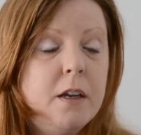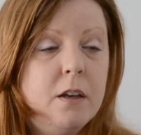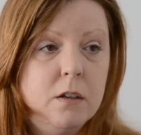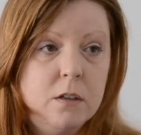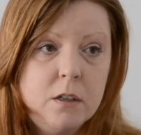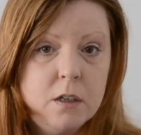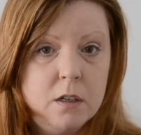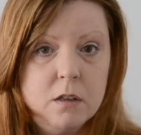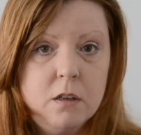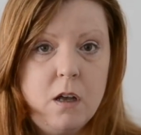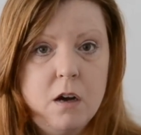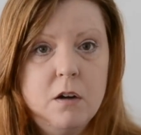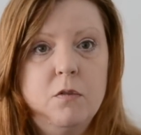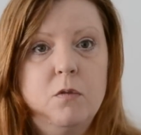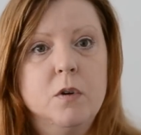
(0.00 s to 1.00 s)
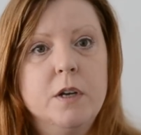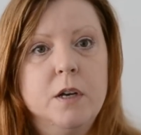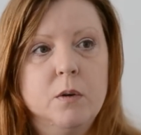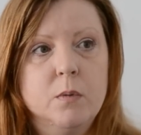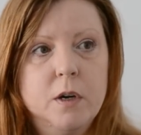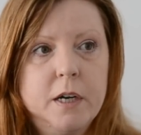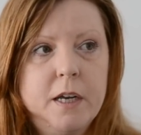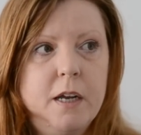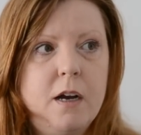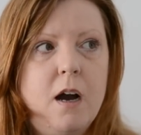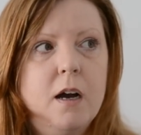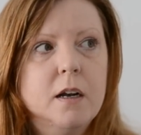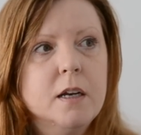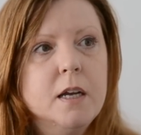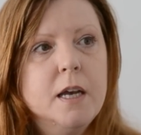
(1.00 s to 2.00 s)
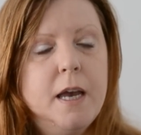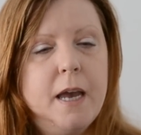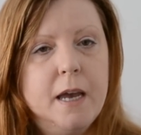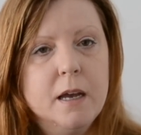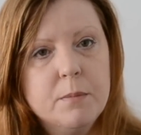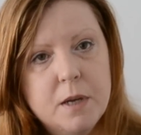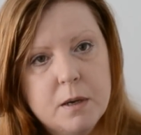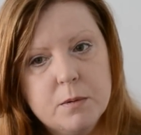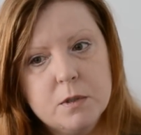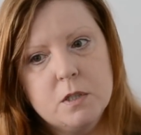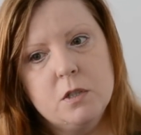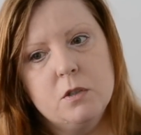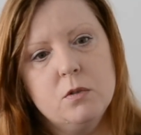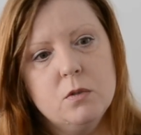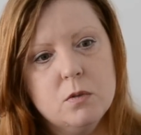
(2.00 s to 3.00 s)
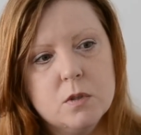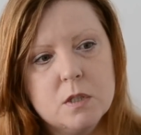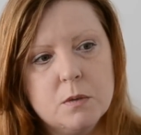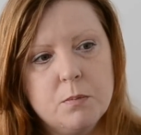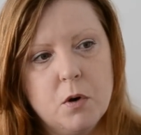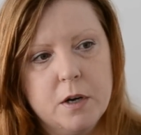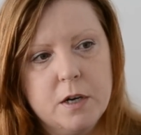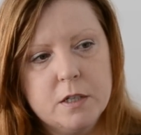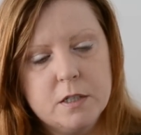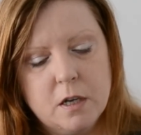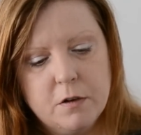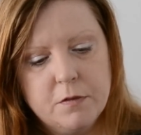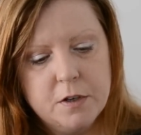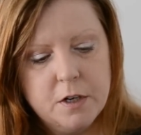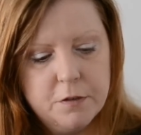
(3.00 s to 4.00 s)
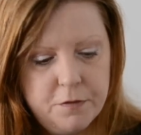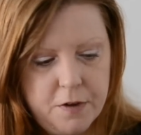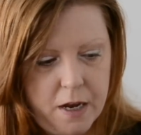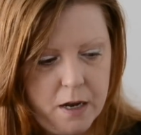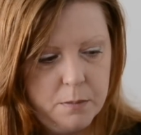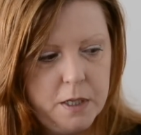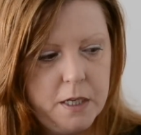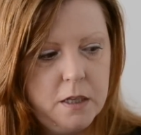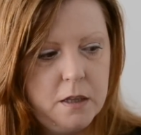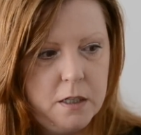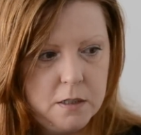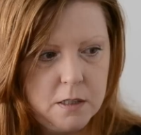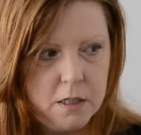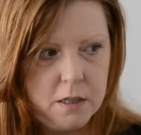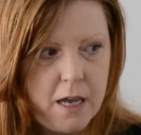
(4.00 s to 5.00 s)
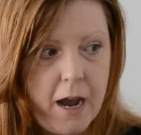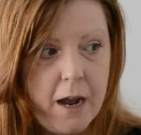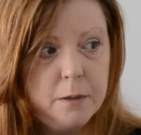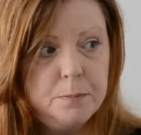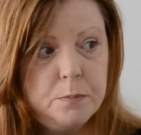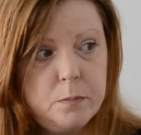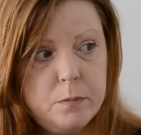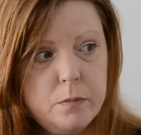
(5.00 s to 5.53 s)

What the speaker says: You're going to love what you're working on and be able to support yourself and your family and things like that.